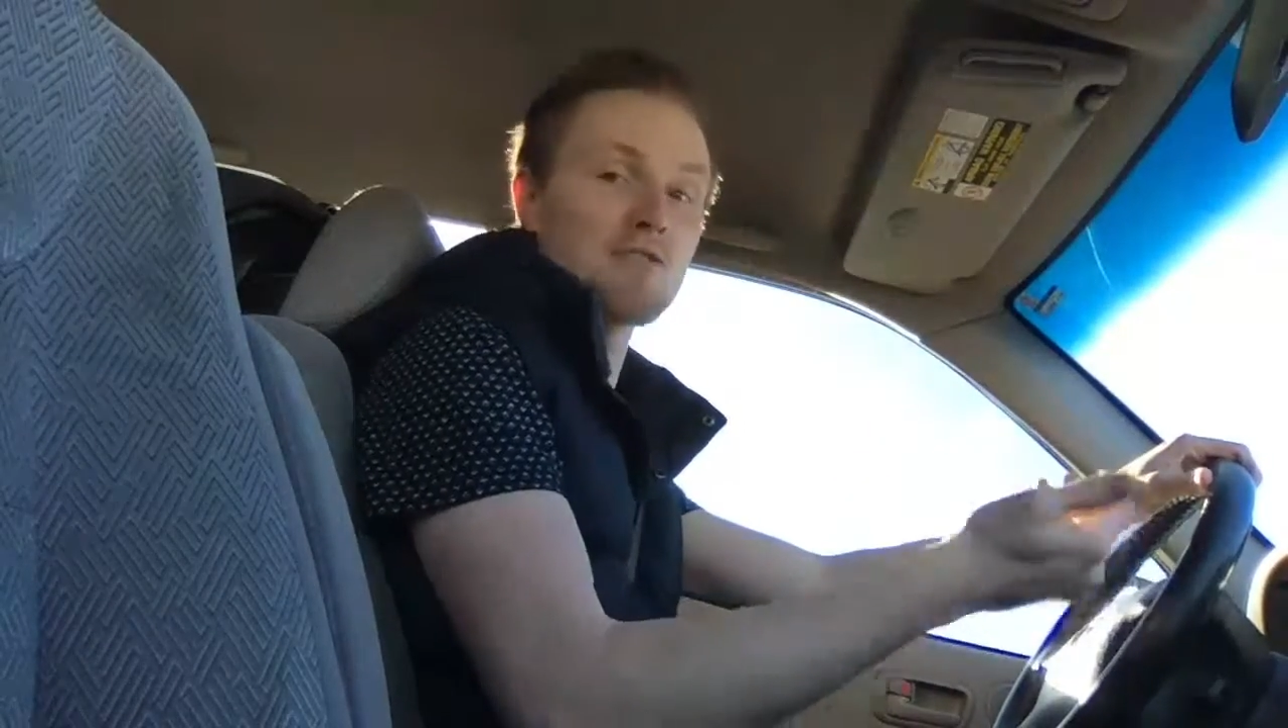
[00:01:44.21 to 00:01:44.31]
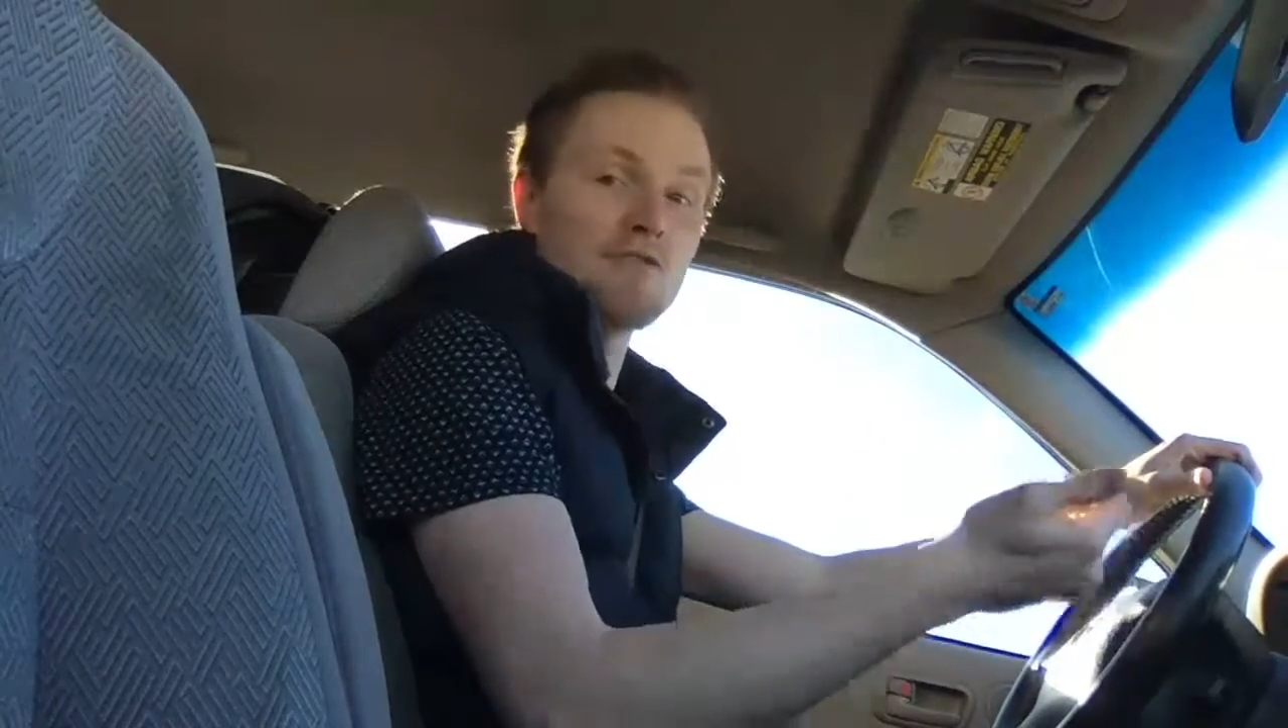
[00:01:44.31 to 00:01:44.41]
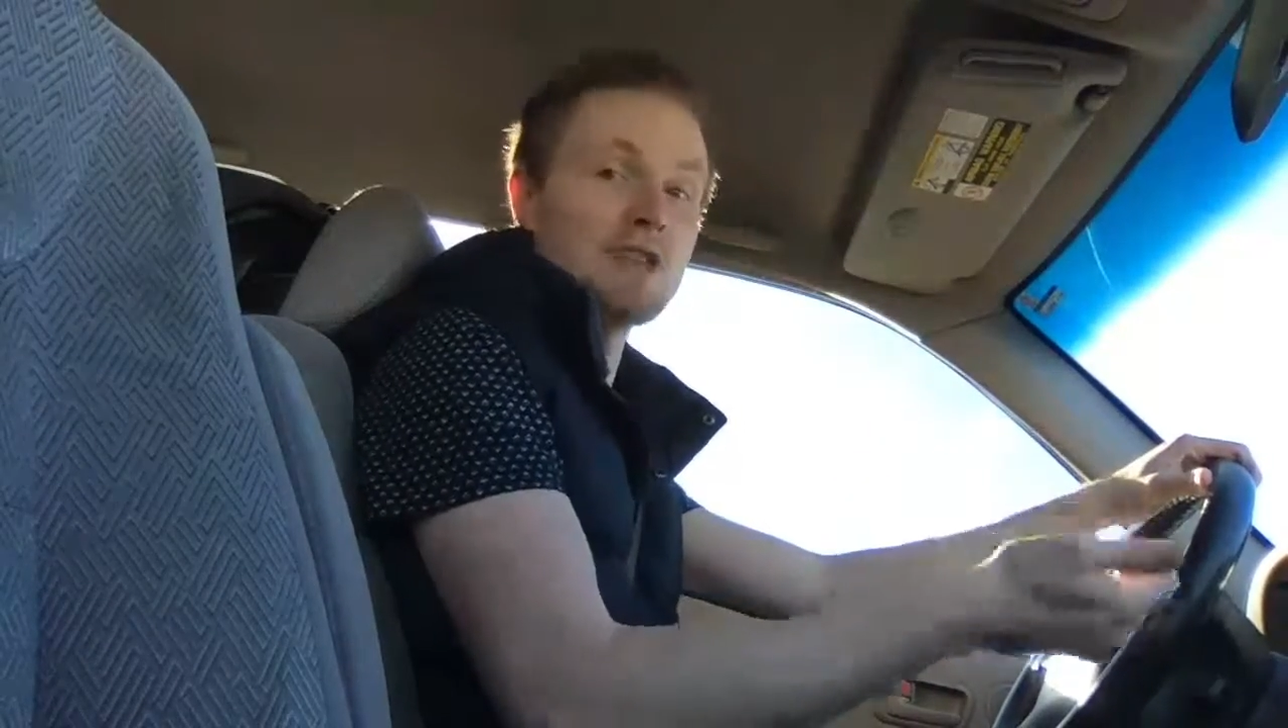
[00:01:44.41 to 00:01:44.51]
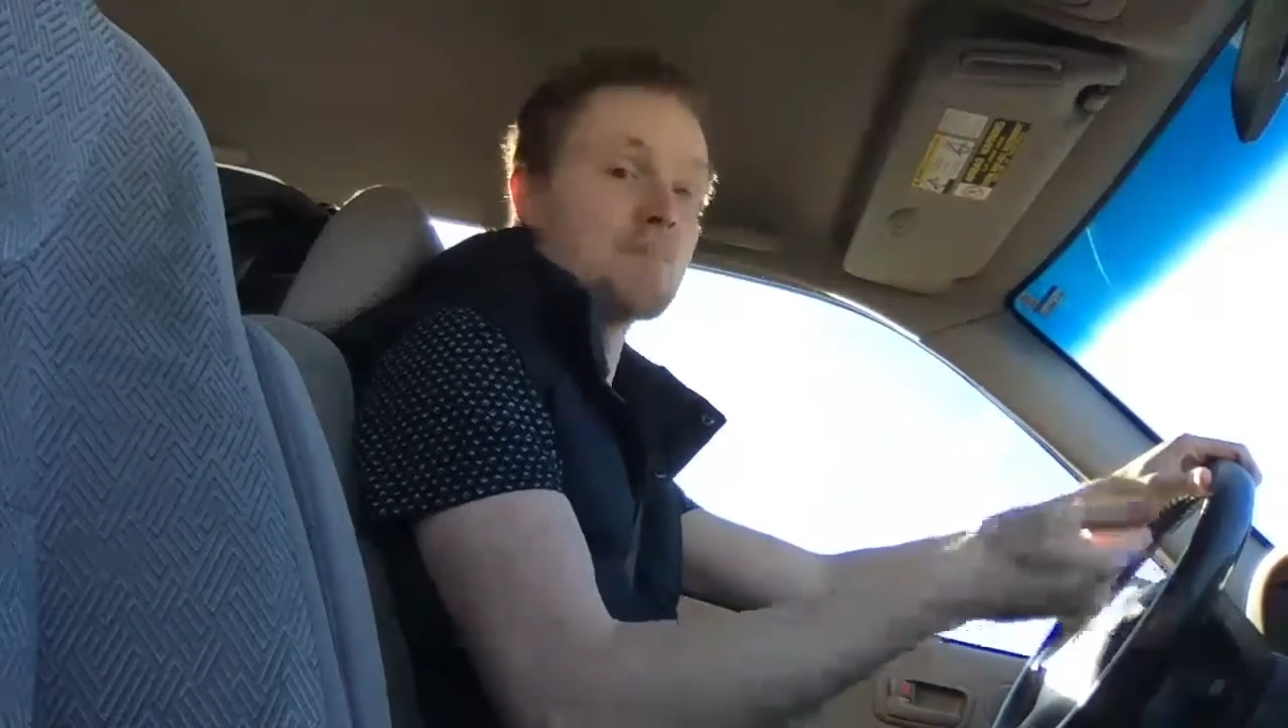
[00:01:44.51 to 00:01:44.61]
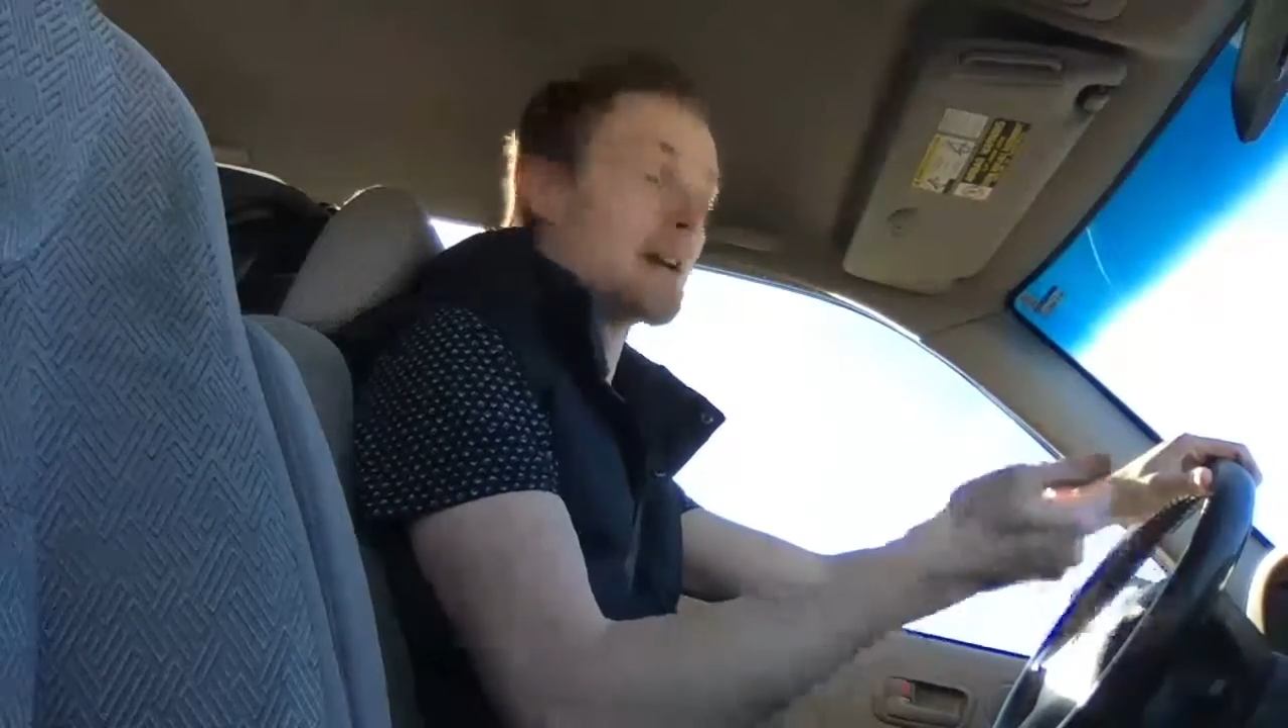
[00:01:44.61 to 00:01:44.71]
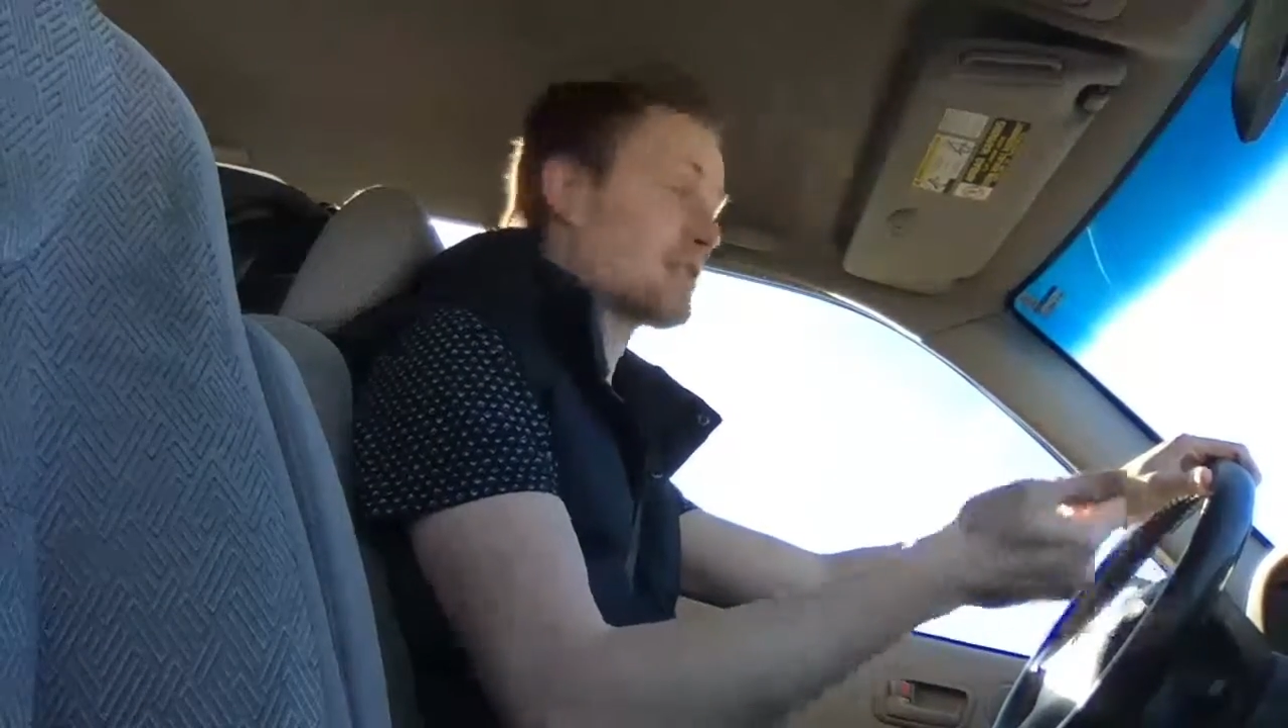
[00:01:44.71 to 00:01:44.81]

Feed My